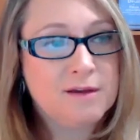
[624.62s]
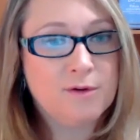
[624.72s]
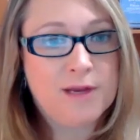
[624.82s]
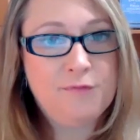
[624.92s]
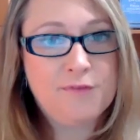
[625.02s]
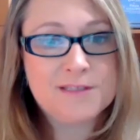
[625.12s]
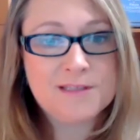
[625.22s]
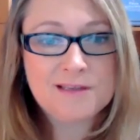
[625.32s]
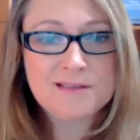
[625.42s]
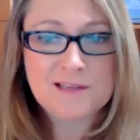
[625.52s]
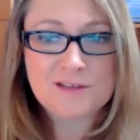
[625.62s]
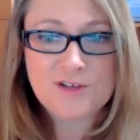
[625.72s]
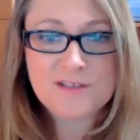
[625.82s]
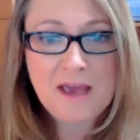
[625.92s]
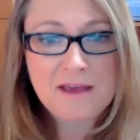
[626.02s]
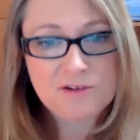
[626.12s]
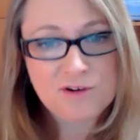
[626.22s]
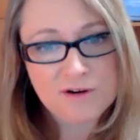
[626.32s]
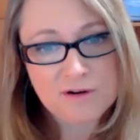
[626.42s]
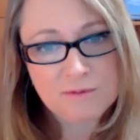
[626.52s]
grief is such a
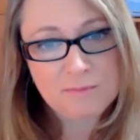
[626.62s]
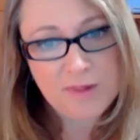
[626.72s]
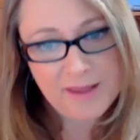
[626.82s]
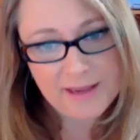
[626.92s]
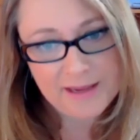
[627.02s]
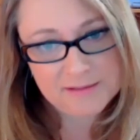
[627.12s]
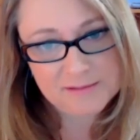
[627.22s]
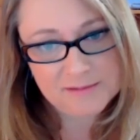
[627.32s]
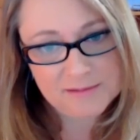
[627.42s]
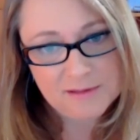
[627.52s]
tender place.